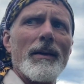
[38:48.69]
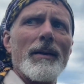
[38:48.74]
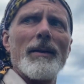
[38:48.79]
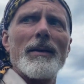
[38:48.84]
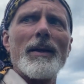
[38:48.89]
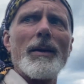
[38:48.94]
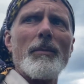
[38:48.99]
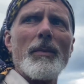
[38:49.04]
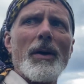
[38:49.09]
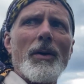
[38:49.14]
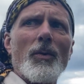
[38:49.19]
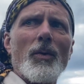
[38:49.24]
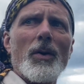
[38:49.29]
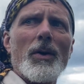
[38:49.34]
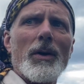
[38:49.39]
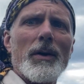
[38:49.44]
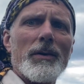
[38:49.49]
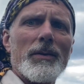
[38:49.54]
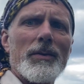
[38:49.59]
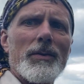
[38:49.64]

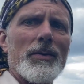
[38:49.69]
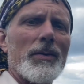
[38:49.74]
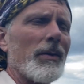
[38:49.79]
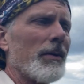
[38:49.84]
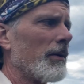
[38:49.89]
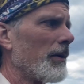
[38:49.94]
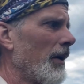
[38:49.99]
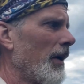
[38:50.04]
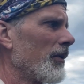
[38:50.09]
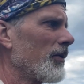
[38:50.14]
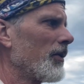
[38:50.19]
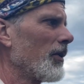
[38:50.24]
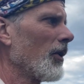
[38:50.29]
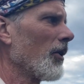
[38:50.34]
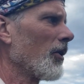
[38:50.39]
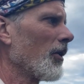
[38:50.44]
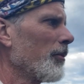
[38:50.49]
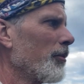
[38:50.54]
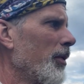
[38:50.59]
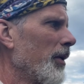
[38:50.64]
words, as the
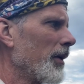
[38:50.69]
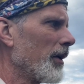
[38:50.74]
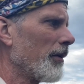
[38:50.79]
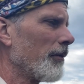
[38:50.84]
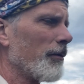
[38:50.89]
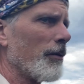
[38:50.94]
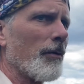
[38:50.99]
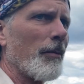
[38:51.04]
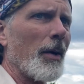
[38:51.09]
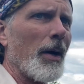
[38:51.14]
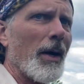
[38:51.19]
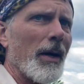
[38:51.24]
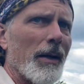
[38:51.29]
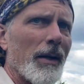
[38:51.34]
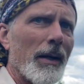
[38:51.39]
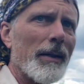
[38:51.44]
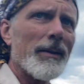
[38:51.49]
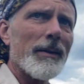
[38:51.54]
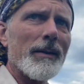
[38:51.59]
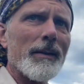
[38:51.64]
armpit of
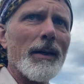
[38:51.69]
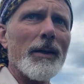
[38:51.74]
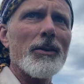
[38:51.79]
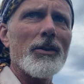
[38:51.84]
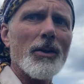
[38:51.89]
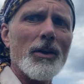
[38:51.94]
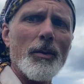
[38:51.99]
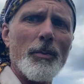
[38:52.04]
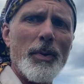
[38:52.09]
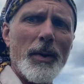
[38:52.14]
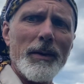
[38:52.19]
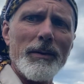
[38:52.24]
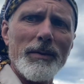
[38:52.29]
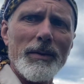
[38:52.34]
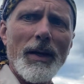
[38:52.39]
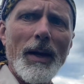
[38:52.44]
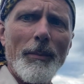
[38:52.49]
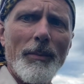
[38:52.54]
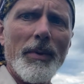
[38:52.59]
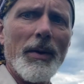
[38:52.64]
Vermont, I took a pit
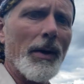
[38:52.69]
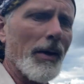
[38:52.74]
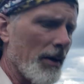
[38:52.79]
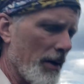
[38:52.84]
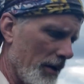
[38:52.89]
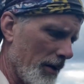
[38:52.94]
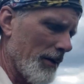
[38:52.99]
stop there.